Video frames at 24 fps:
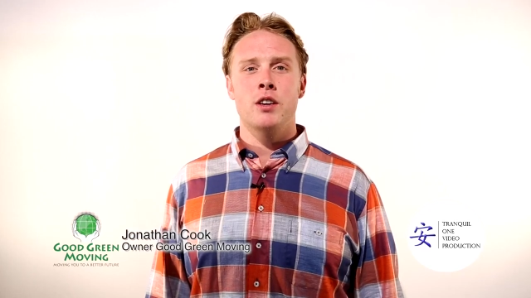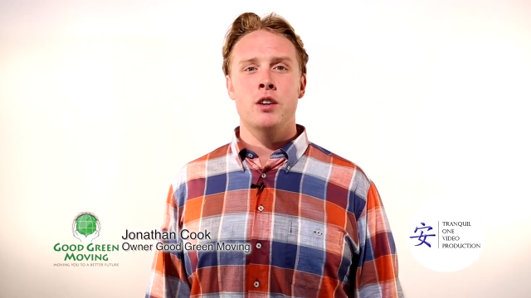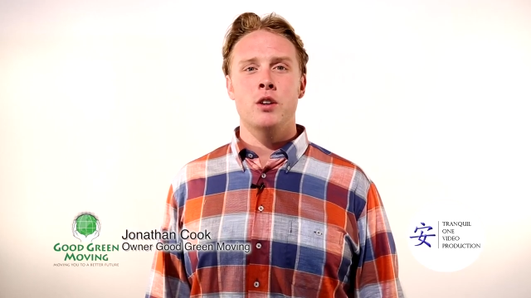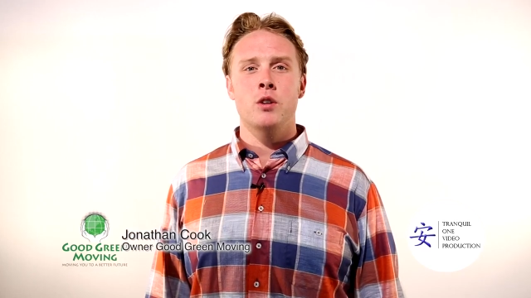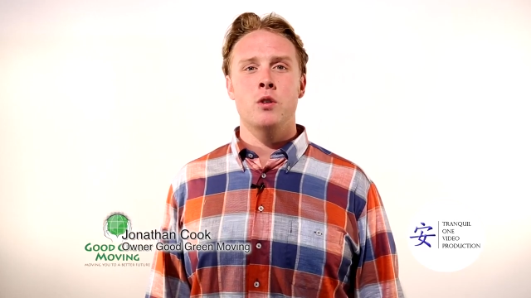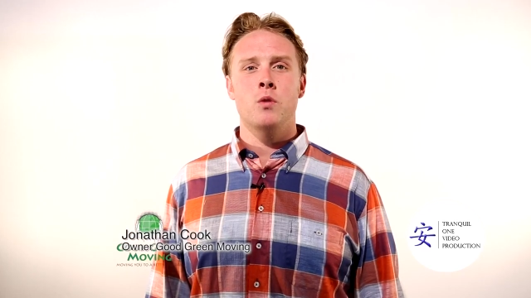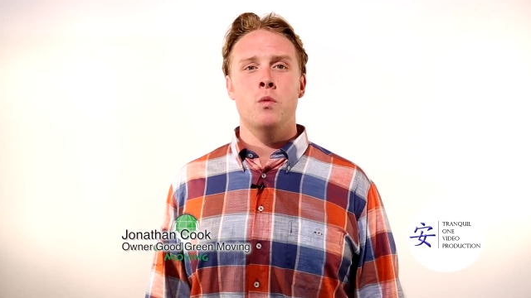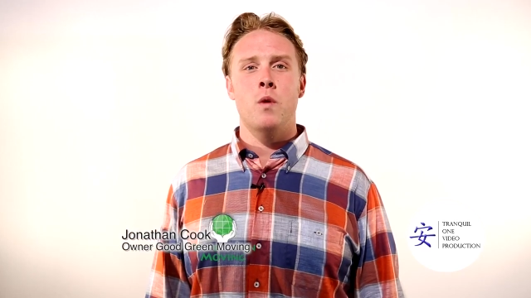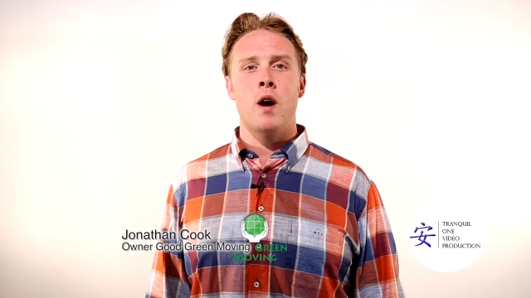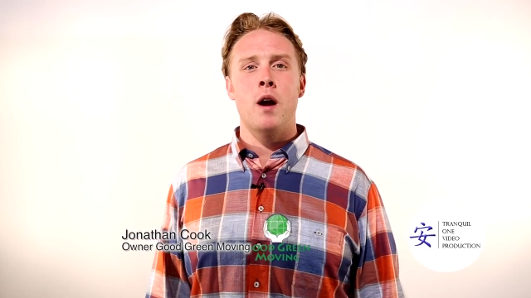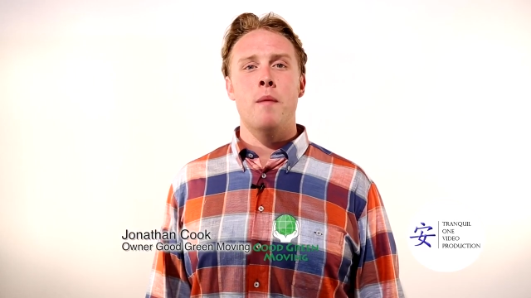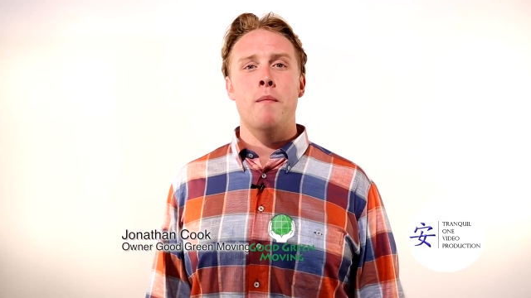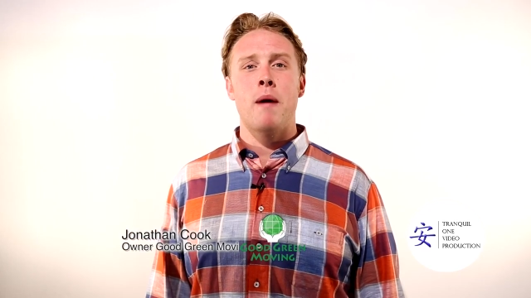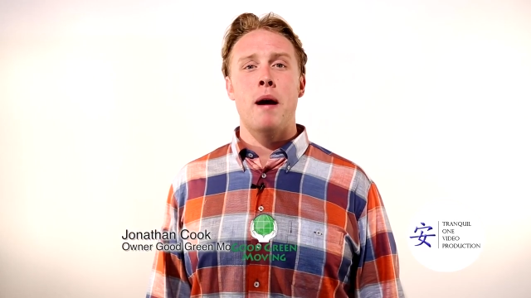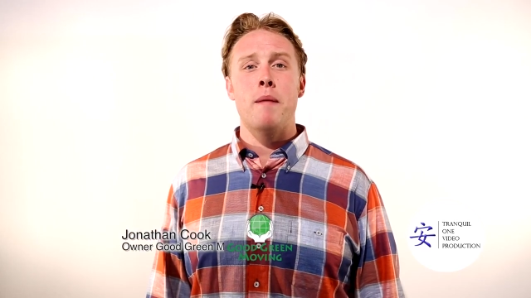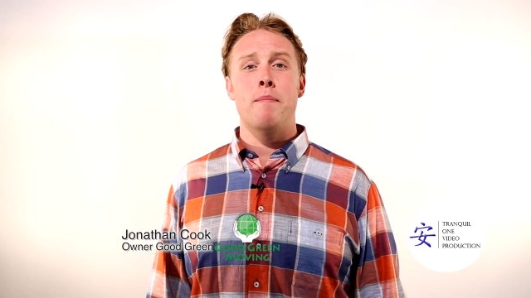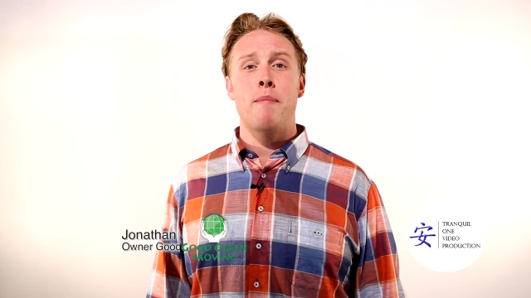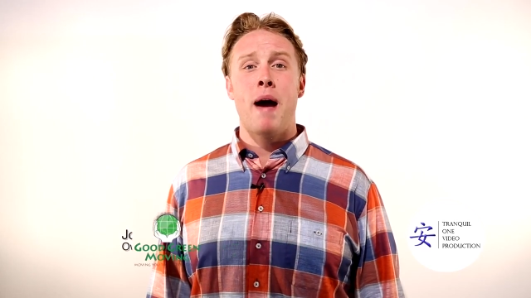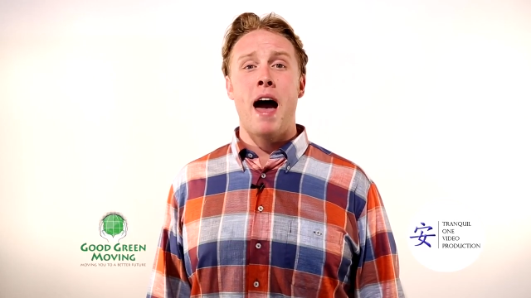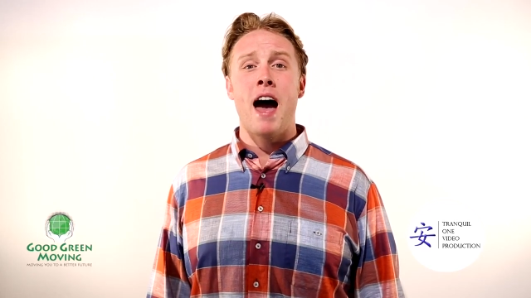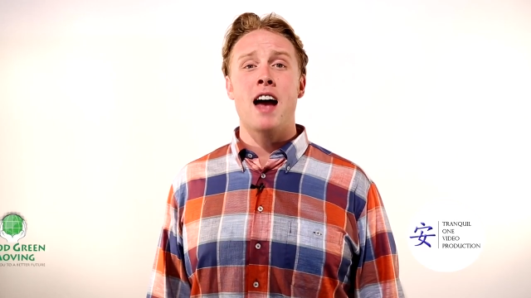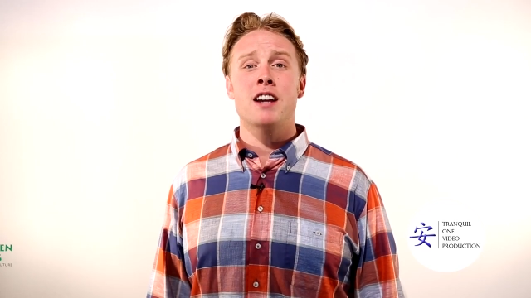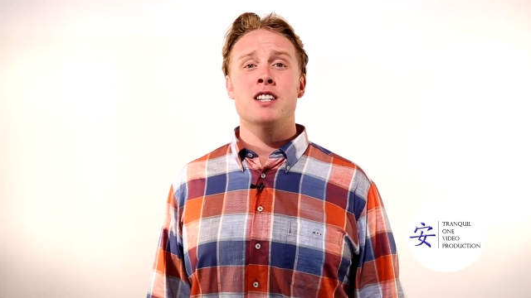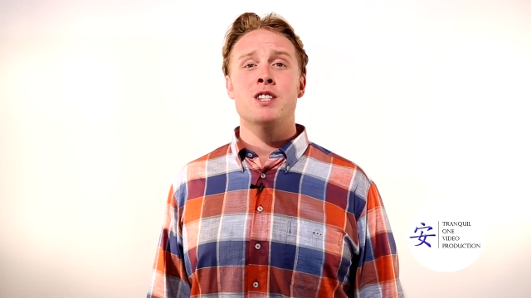you where my
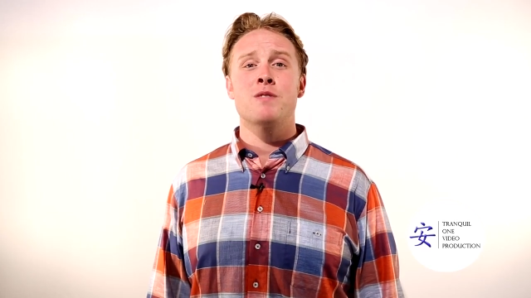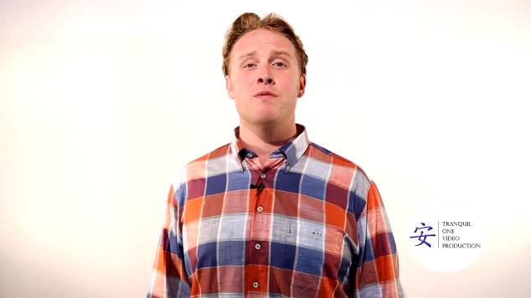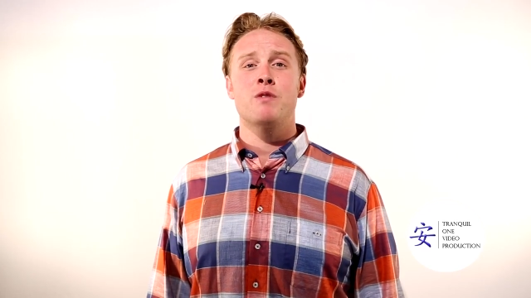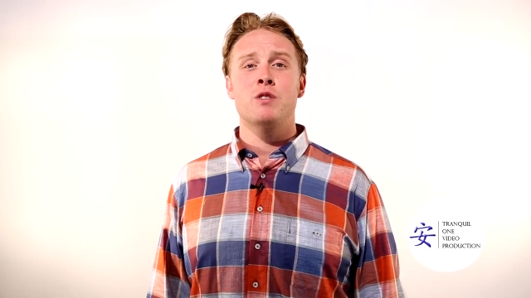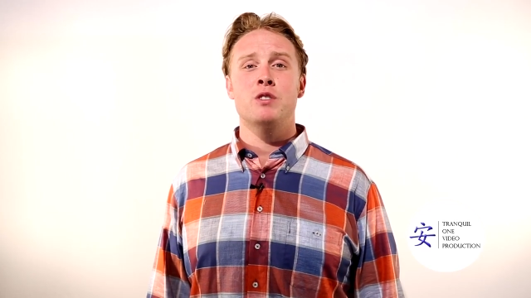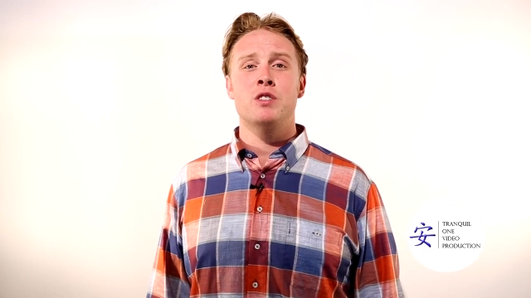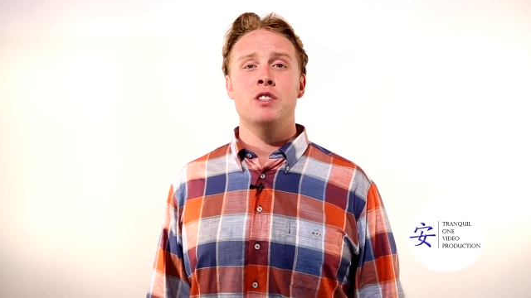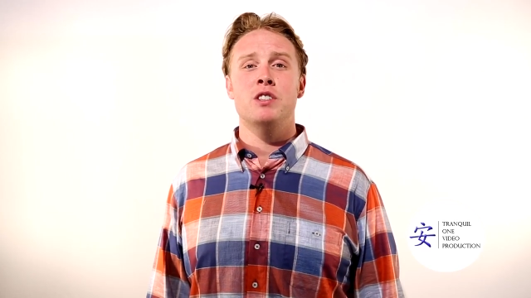passion for